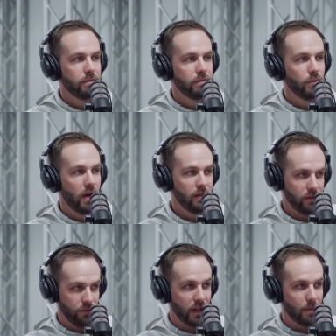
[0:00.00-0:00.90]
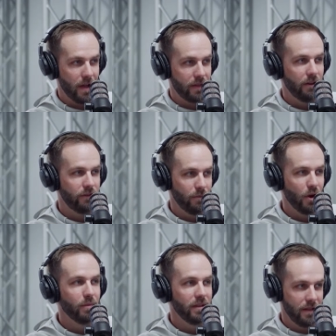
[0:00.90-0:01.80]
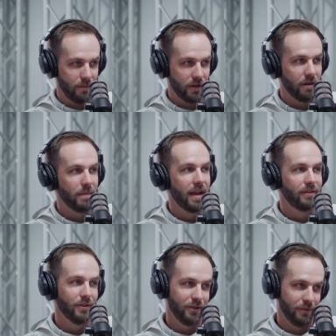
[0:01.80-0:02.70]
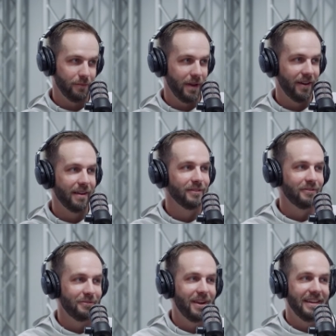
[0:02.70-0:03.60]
right so think about that for yeah. a moment and then i'm going to come yeah. back to you you okay. better have something okay. ready